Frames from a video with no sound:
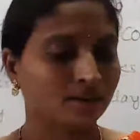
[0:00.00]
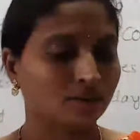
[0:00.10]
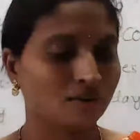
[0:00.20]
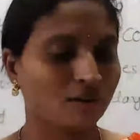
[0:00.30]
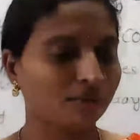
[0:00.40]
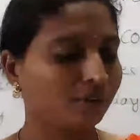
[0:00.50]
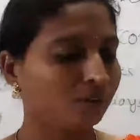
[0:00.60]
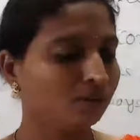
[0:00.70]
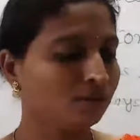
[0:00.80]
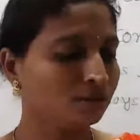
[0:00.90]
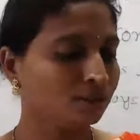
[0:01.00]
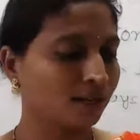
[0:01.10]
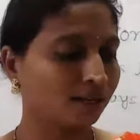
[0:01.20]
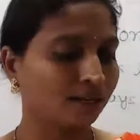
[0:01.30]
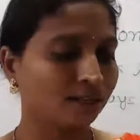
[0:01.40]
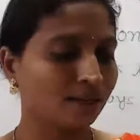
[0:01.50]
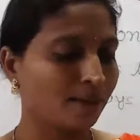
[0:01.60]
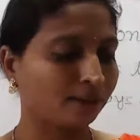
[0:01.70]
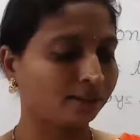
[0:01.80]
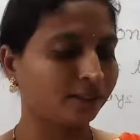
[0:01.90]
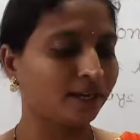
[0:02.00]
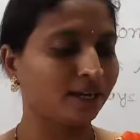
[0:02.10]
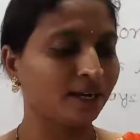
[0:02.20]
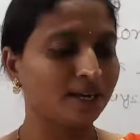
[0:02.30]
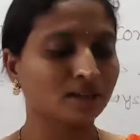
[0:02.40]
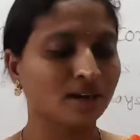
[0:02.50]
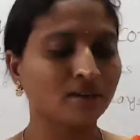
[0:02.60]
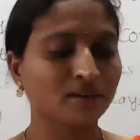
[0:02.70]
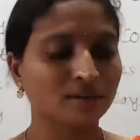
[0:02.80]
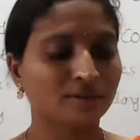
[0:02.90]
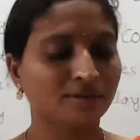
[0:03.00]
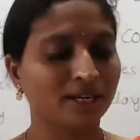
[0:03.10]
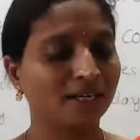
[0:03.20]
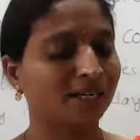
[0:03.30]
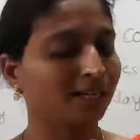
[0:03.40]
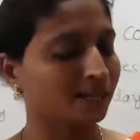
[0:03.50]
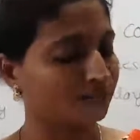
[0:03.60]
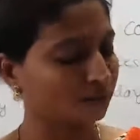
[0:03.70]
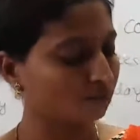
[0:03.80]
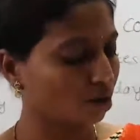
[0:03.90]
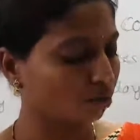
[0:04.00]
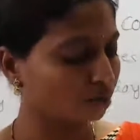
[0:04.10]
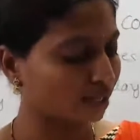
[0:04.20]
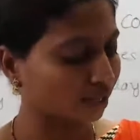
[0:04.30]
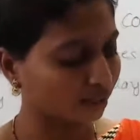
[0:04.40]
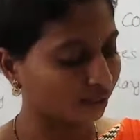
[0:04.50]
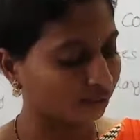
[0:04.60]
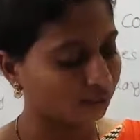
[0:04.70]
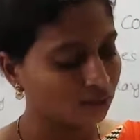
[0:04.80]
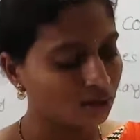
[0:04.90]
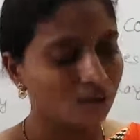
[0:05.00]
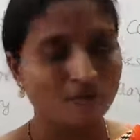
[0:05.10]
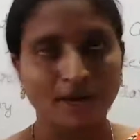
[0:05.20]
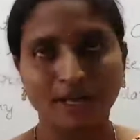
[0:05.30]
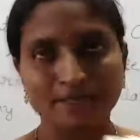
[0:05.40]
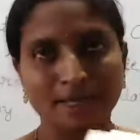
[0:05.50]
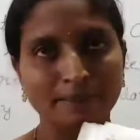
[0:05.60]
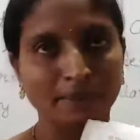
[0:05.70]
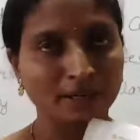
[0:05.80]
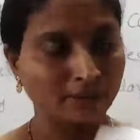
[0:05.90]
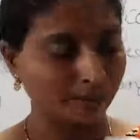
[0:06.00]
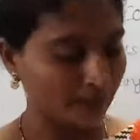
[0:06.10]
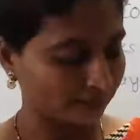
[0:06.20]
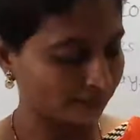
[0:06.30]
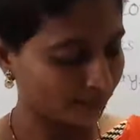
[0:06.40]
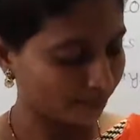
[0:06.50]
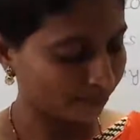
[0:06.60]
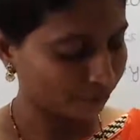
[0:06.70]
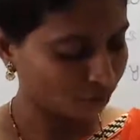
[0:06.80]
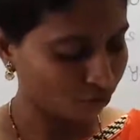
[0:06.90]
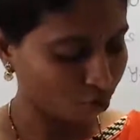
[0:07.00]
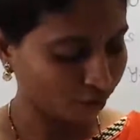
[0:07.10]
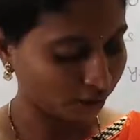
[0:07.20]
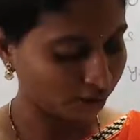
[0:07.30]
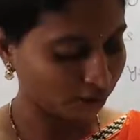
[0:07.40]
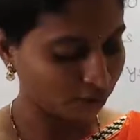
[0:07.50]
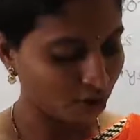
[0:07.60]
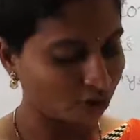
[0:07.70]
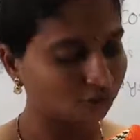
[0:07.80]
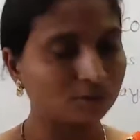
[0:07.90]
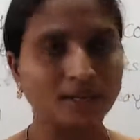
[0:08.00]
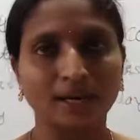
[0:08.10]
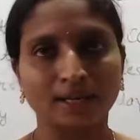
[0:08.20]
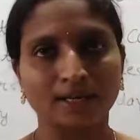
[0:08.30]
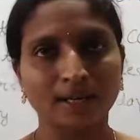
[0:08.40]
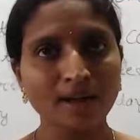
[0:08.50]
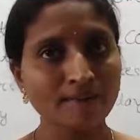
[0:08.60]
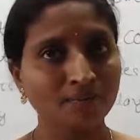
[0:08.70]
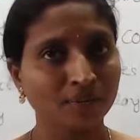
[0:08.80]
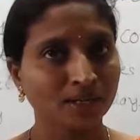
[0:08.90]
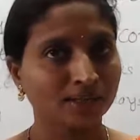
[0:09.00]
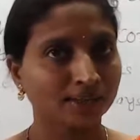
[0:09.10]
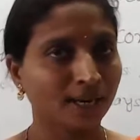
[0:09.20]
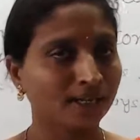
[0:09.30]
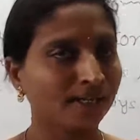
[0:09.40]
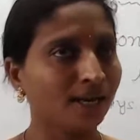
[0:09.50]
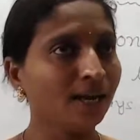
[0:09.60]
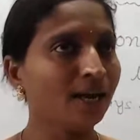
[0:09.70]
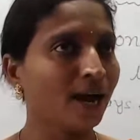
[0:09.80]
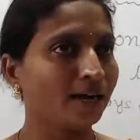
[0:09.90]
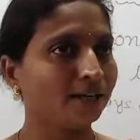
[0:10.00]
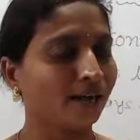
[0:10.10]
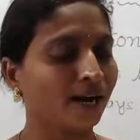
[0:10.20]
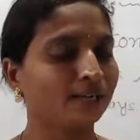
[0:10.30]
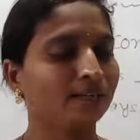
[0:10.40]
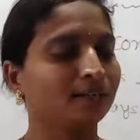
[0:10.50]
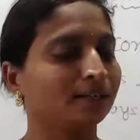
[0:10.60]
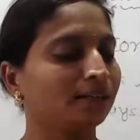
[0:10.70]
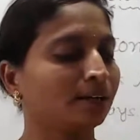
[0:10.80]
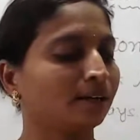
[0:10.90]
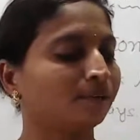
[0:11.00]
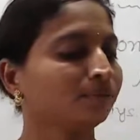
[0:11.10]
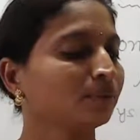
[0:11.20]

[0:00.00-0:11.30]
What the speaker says: what we do, circle the birthday date or wedding days. We have to circle it. For example, your birthday 14th. We have to circle the that day and write it here.